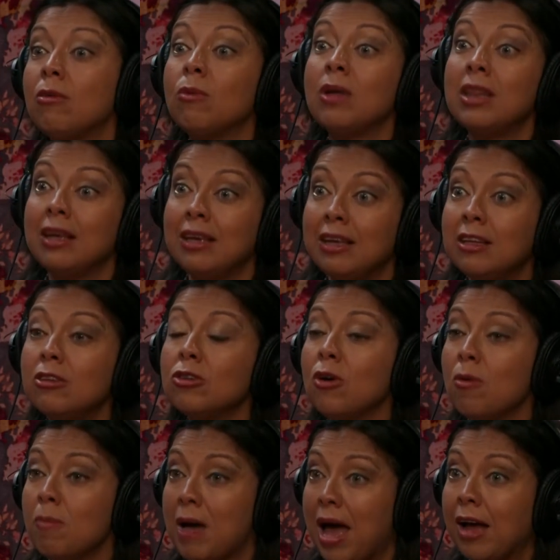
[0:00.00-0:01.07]
when the kids
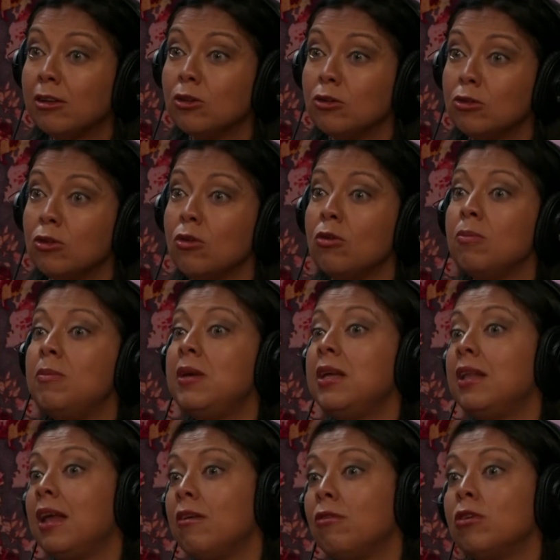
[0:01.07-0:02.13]
go back to school,
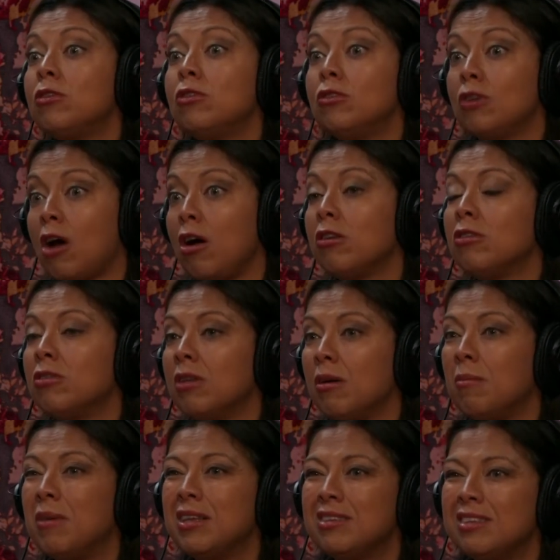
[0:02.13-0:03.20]
being able to talk to
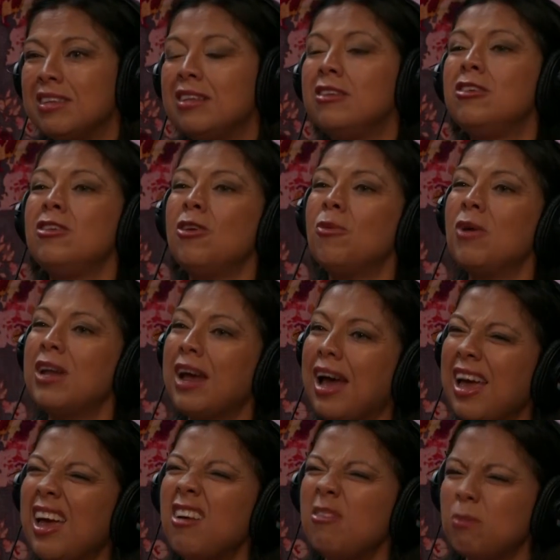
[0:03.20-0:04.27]
them and say, you know what, I
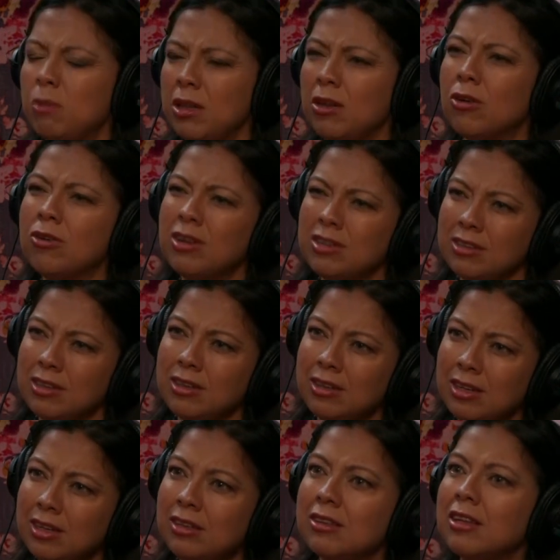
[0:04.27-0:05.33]
have been noticing
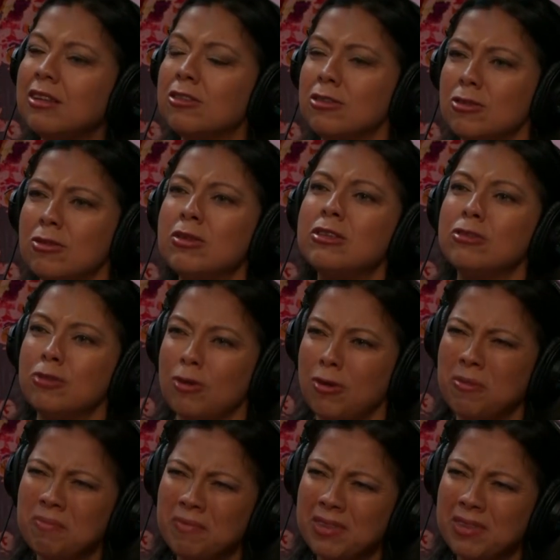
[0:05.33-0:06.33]
this and so and so.